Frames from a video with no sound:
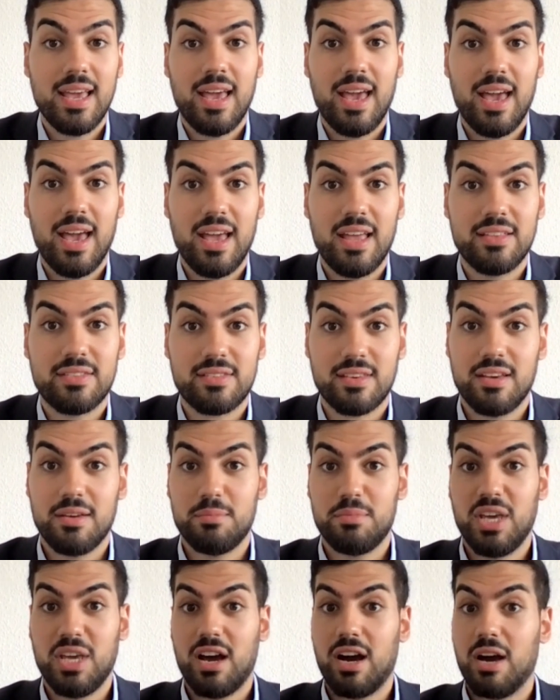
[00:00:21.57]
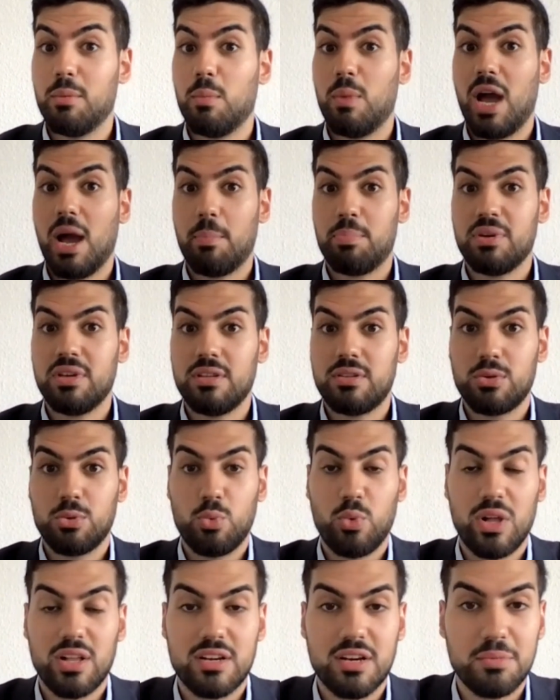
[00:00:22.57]
And I'm happy to
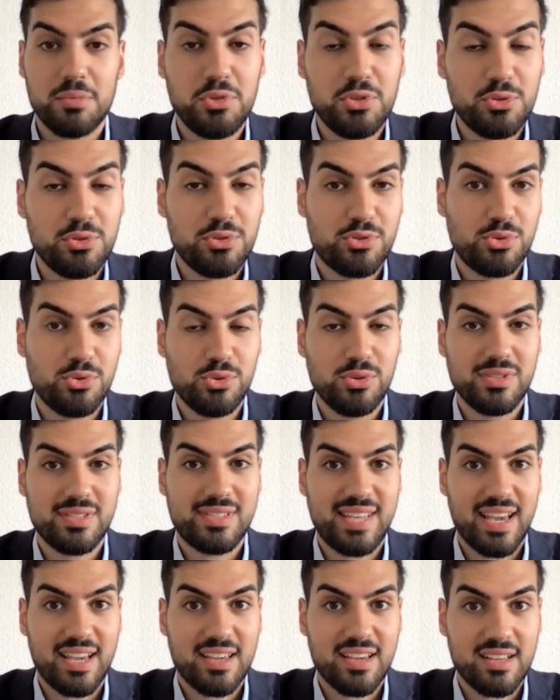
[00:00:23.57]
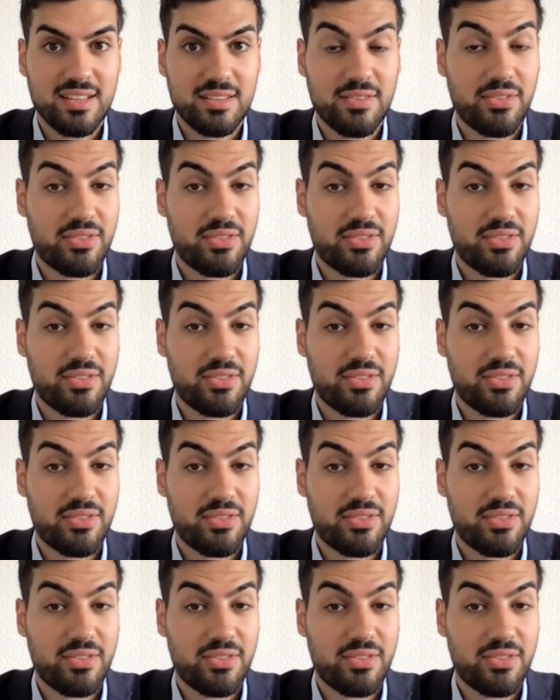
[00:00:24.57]
welcome you to TechEd.